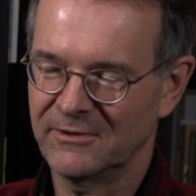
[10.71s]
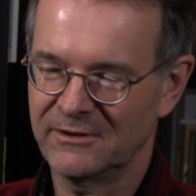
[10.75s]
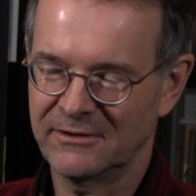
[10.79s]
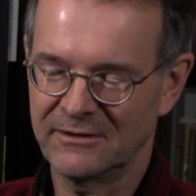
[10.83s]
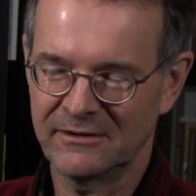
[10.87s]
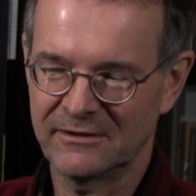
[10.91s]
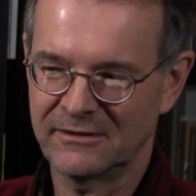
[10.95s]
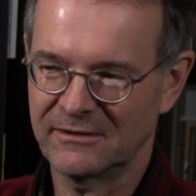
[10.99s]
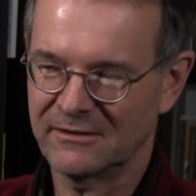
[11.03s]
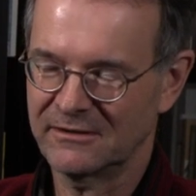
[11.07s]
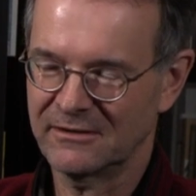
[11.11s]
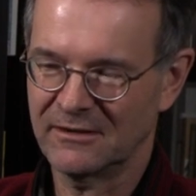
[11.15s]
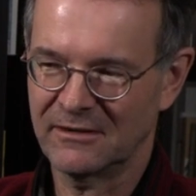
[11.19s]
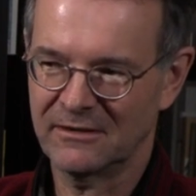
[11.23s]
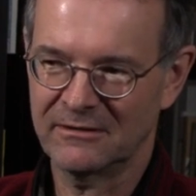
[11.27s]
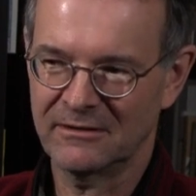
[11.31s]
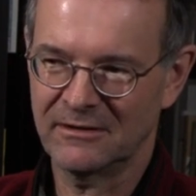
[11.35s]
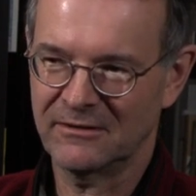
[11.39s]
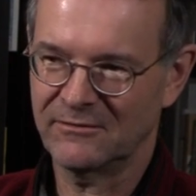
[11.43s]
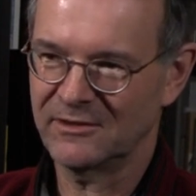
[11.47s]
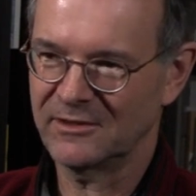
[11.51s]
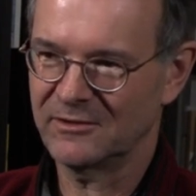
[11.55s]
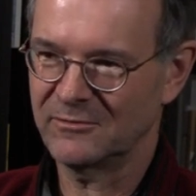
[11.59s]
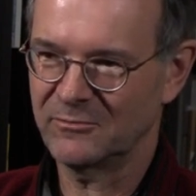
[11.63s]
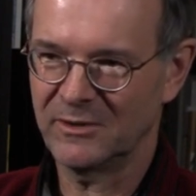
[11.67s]
whether it's Asanga,
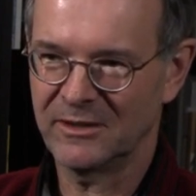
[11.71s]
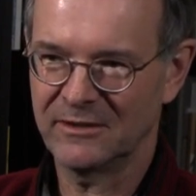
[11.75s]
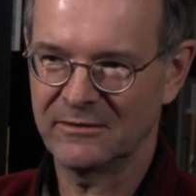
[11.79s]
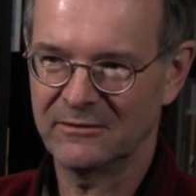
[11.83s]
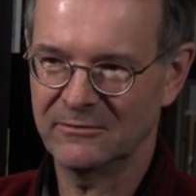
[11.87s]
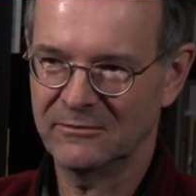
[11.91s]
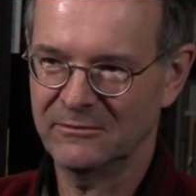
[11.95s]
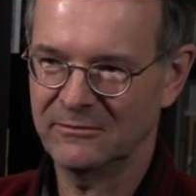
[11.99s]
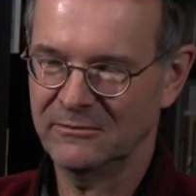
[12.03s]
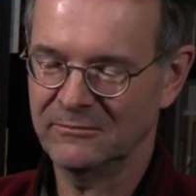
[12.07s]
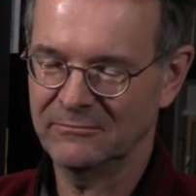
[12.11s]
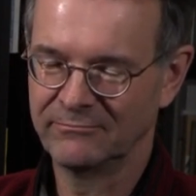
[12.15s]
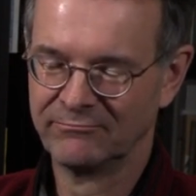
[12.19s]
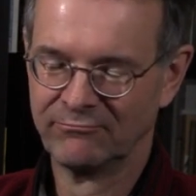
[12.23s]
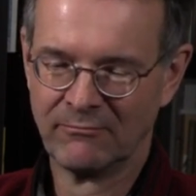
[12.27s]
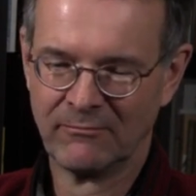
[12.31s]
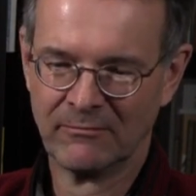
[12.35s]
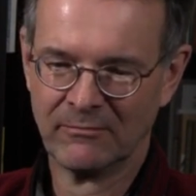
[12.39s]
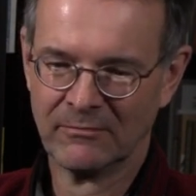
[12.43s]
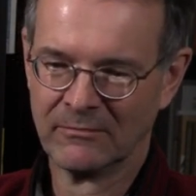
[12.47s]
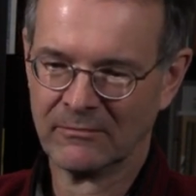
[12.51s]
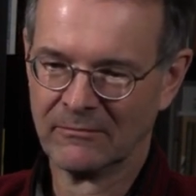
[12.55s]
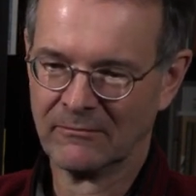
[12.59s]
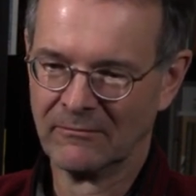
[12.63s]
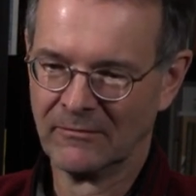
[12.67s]
Vasubandhu,
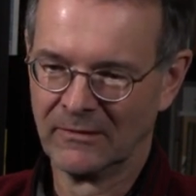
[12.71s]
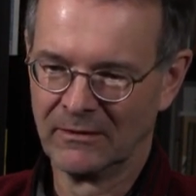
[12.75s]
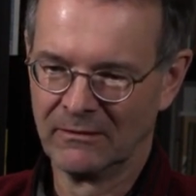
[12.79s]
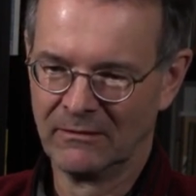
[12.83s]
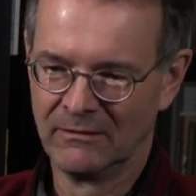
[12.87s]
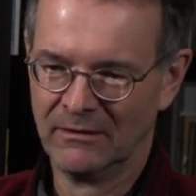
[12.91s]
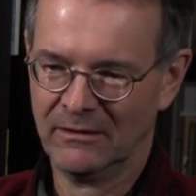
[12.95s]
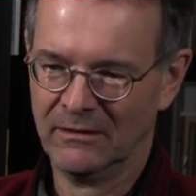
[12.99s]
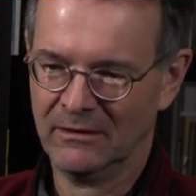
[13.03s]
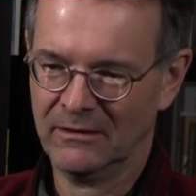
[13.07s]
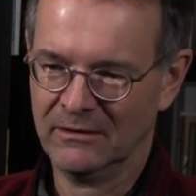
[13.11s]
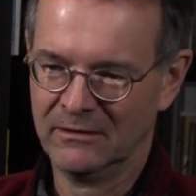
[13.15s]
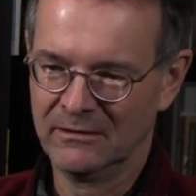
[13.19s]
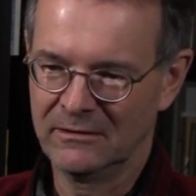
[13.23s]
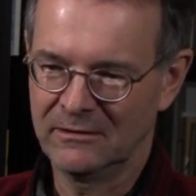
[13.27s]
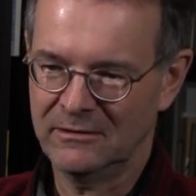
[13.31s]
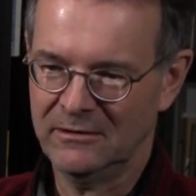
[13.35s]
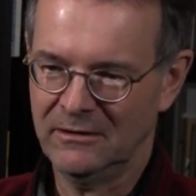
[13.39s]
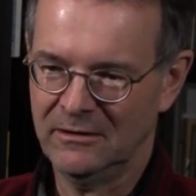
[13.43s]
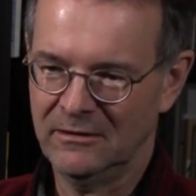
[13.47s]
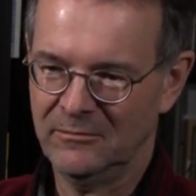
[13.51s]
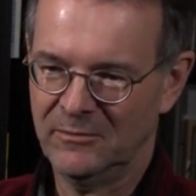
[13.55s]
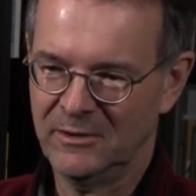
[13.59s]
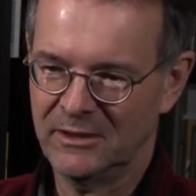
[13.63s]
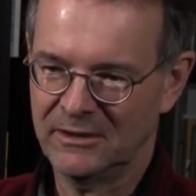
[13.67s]

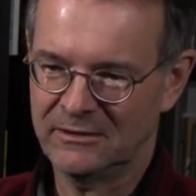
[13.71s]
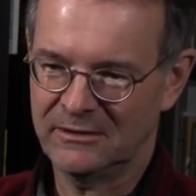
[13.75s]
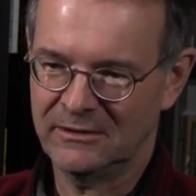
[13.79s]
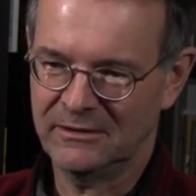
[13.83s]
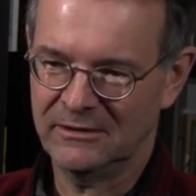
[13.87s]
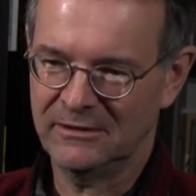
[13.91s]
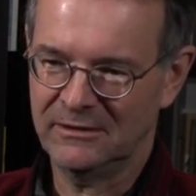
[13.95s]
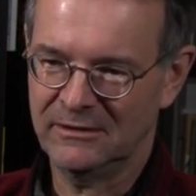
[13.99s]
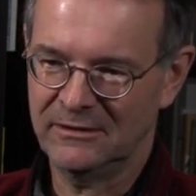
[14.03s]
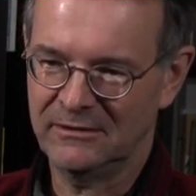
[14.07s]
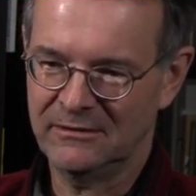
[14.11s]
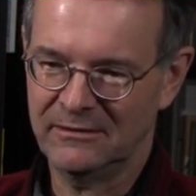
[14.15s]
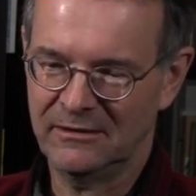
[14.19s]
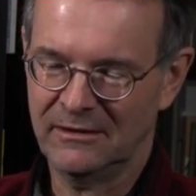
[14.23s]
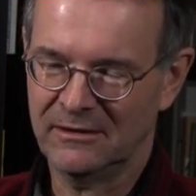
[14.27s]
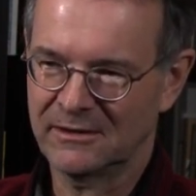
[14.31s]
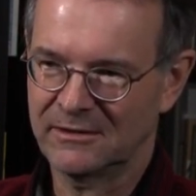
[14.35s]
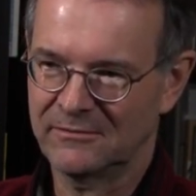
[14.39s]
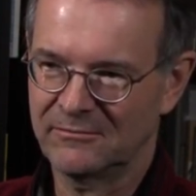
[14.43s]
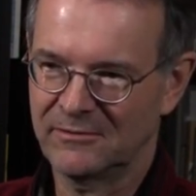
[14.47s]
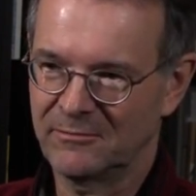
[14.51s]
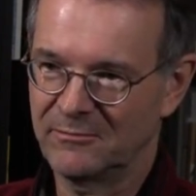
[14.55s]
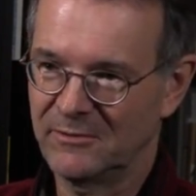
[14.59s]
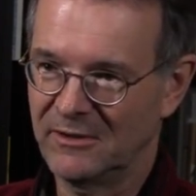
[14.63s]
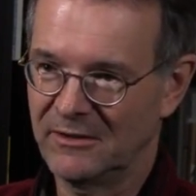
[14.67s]
Stiramati,
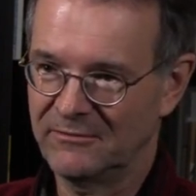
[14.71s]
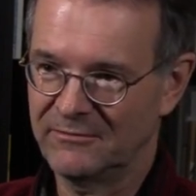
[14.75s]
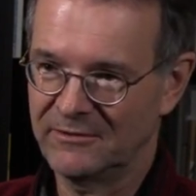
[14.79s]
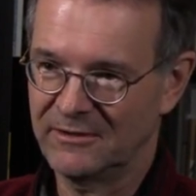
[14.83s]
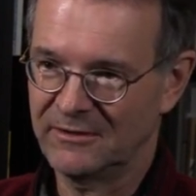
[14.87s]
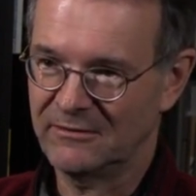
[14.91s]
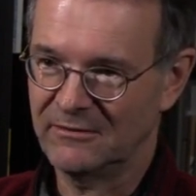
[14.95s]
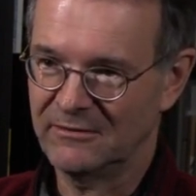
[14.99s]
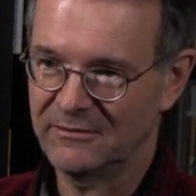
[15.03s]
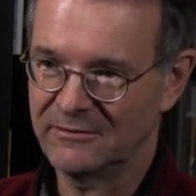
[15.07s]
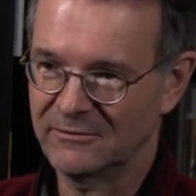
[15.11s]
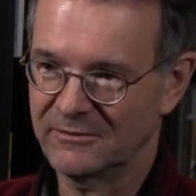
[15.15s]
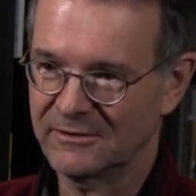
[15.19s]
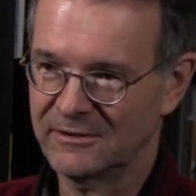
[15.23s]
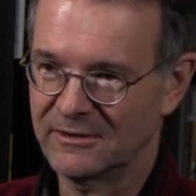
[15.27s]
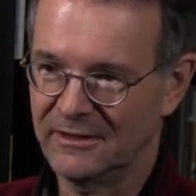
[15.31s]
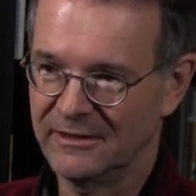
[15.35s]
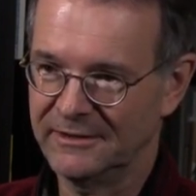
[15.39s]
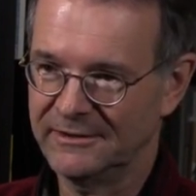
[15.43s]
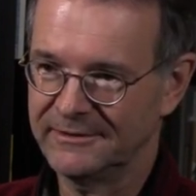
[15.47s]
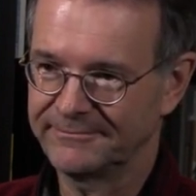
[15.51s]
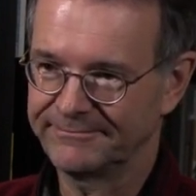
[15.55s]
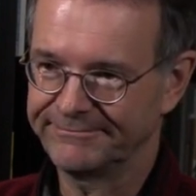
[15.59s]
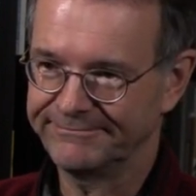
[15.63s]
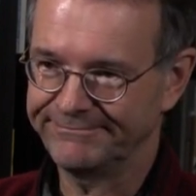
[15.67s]
Asvabhava, all those
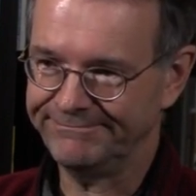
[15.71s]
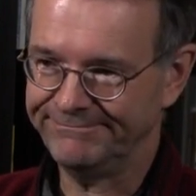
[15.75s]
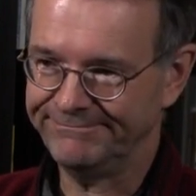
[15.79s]
guys,